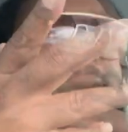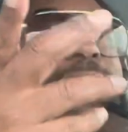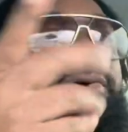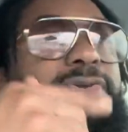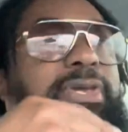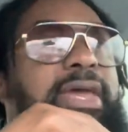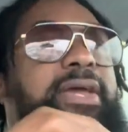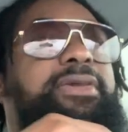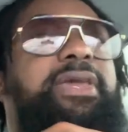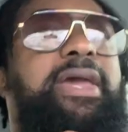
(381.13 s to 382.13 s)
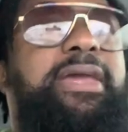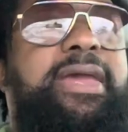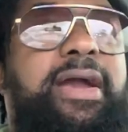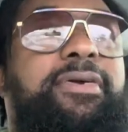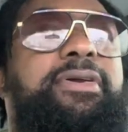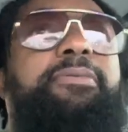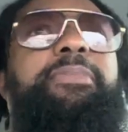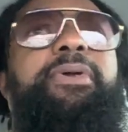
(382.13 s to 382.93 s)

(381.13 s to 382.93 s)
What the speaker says: I know you can't. You can't carry them